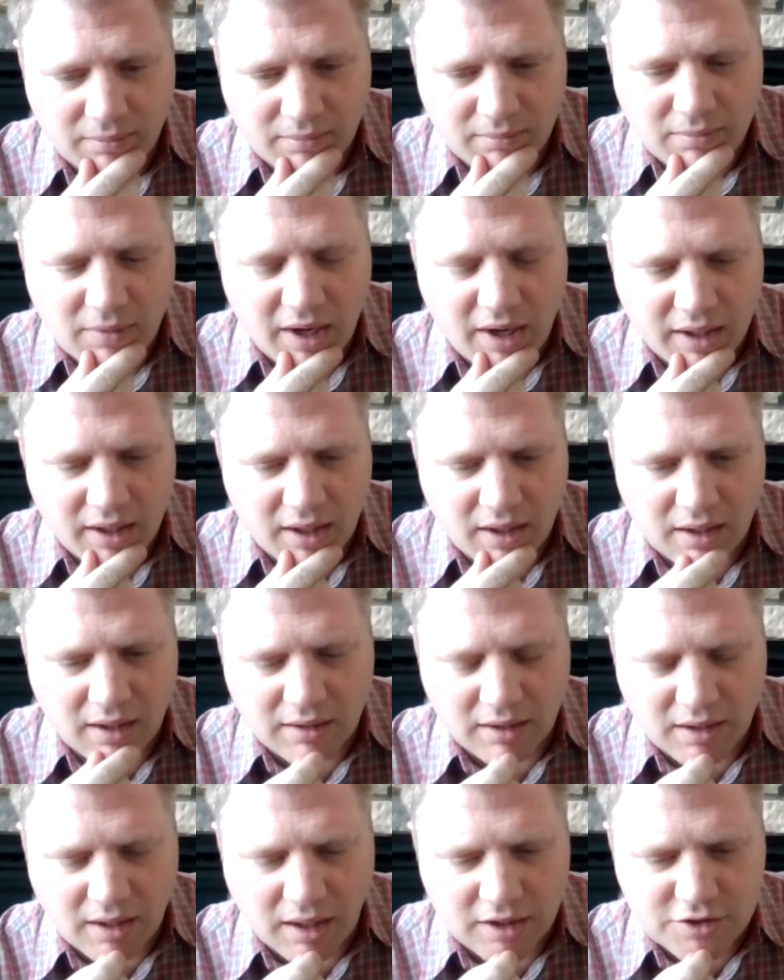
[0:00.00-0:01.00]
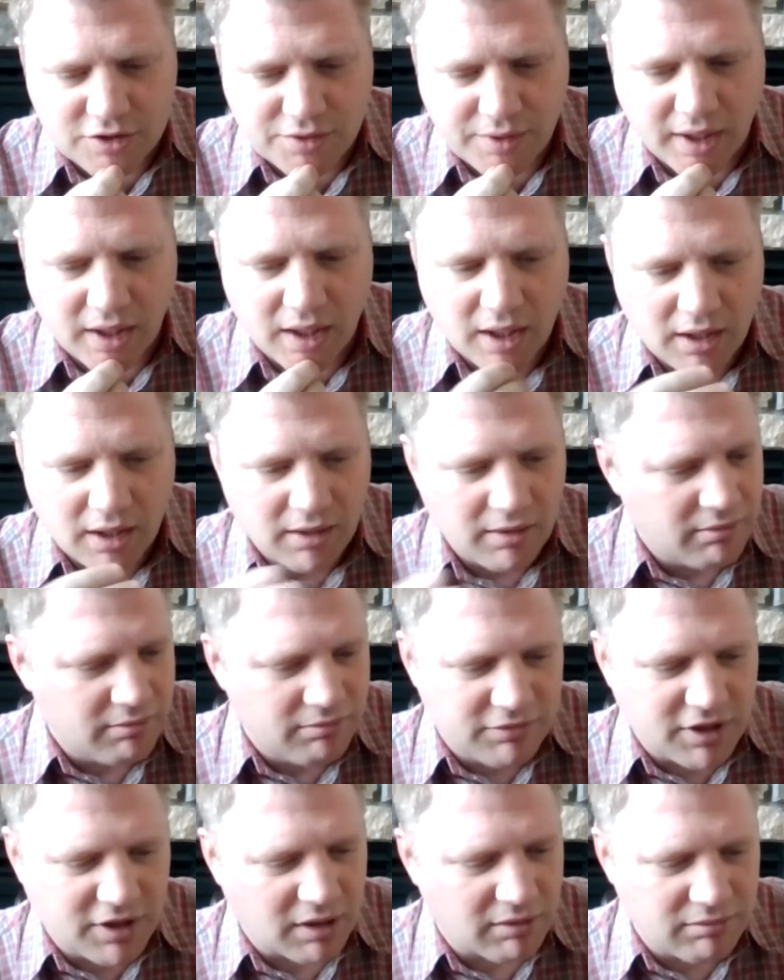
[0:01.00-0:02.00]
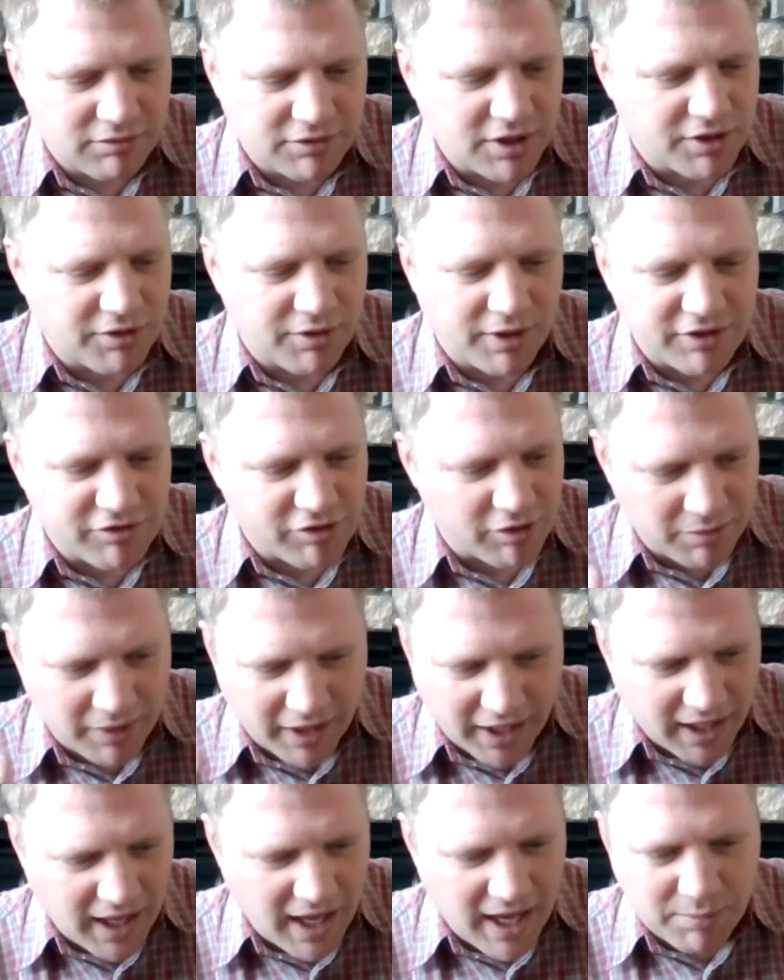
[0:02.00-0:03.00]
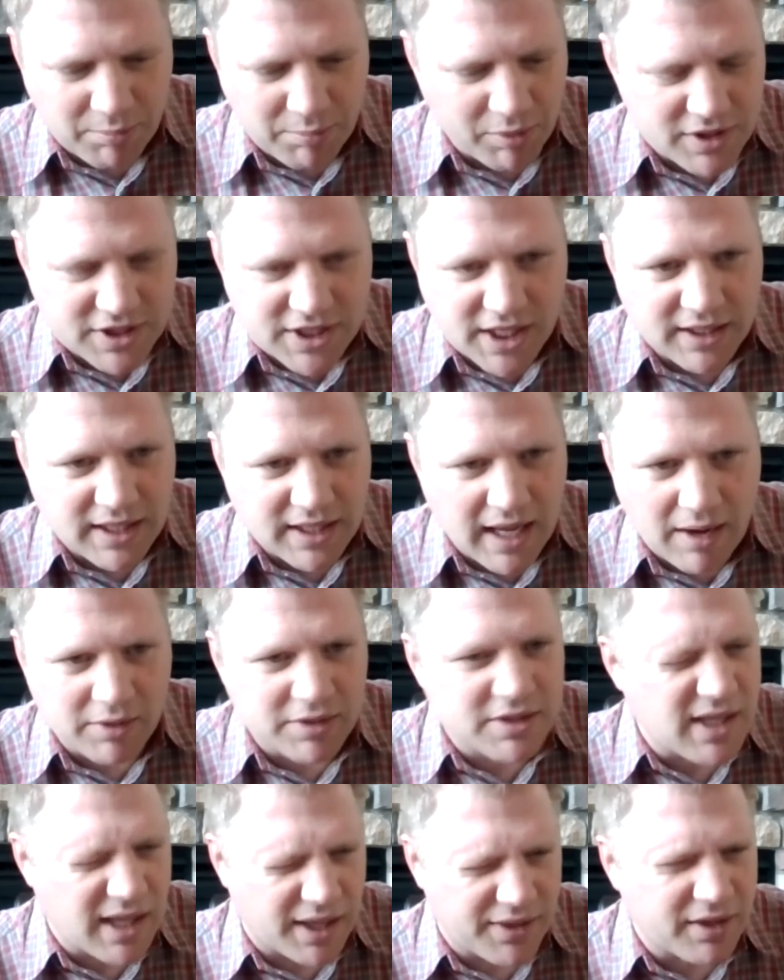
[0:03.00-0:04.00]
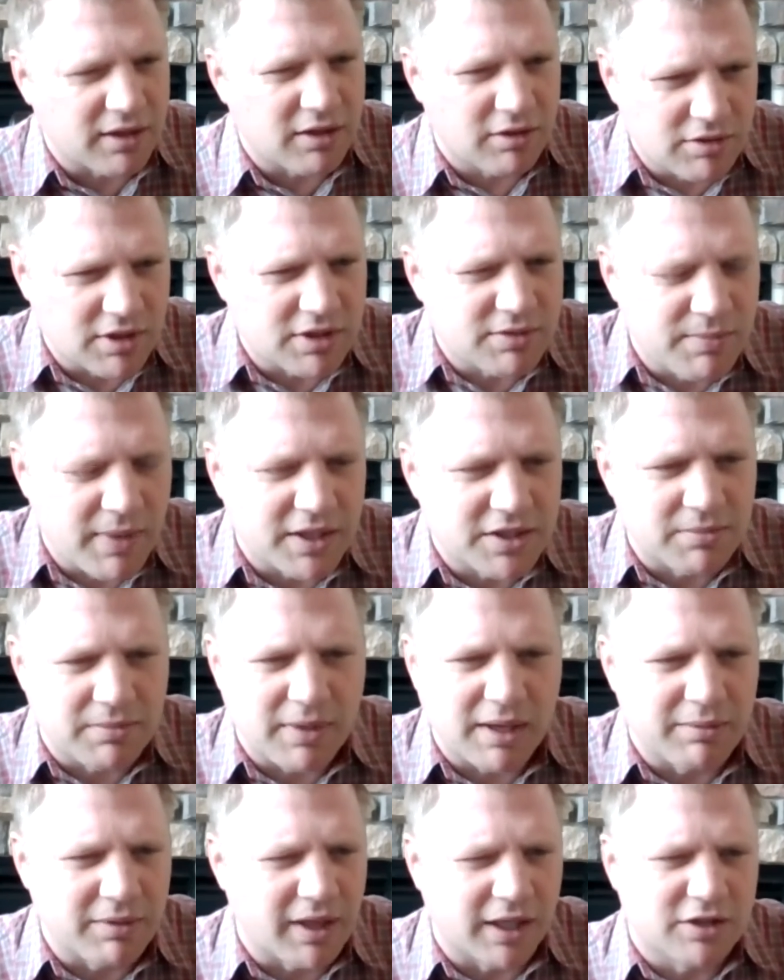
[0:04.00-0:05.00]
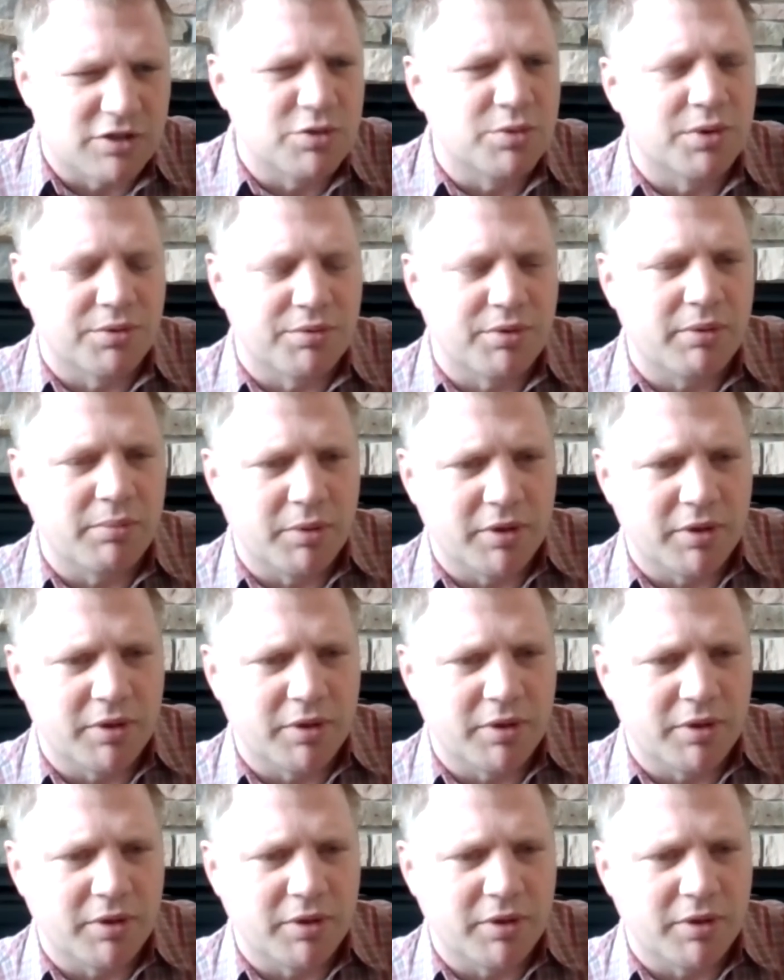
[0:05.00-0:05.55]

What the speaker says: money in the country decreased from like 8% down. I think you just mentioned maybe like 2 or 3%.